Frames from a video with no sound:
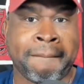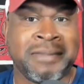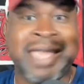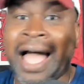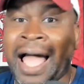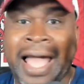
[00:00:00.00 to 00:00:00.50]

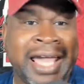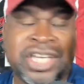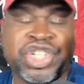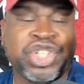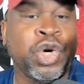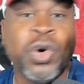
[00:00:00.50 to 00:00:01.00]
Not a
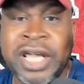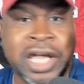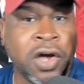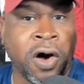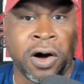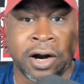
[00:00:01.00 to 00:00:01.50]
shooting
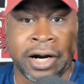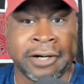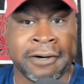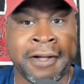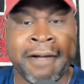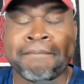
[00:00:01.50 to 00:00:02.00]
guard
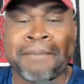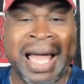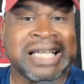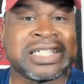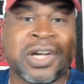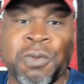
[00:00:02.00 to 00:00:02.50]

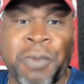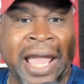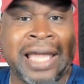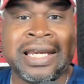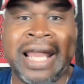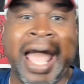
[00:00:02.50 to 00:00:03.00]

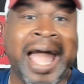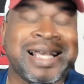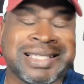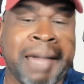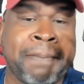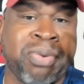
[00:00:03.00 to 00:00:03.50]
masquerading
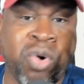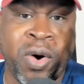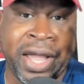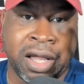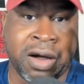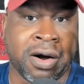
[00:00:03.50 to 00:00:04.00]
as a
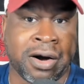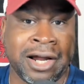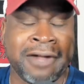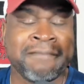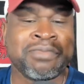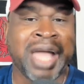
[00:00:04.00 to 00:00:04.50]
point guard.
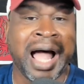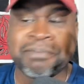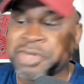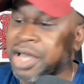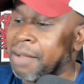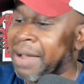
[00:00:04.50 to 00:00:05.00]
I'm
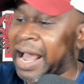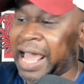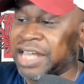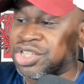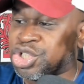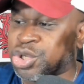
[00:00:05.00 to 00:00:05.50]
talking about
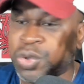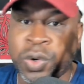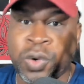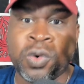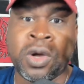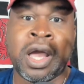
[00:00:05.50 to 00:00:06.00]
a
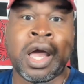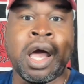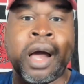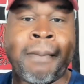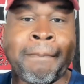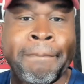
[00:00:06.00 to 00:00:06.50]
true
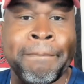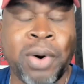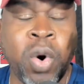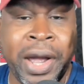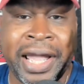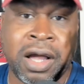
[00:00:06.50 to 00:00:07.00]

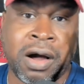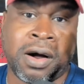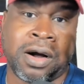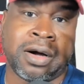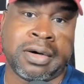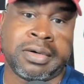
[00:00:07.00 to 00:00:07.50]
point
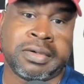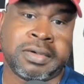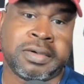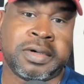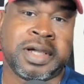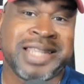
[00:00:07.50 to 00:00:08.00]
guard.
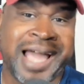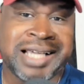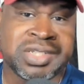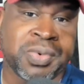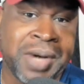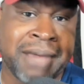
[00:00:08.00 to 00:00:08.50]

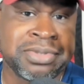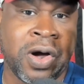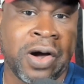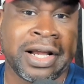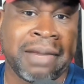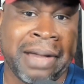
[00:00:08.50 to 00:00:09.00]
That's what I'm
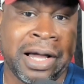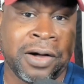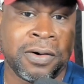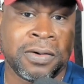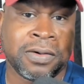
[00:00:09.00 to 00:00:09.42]
talking about.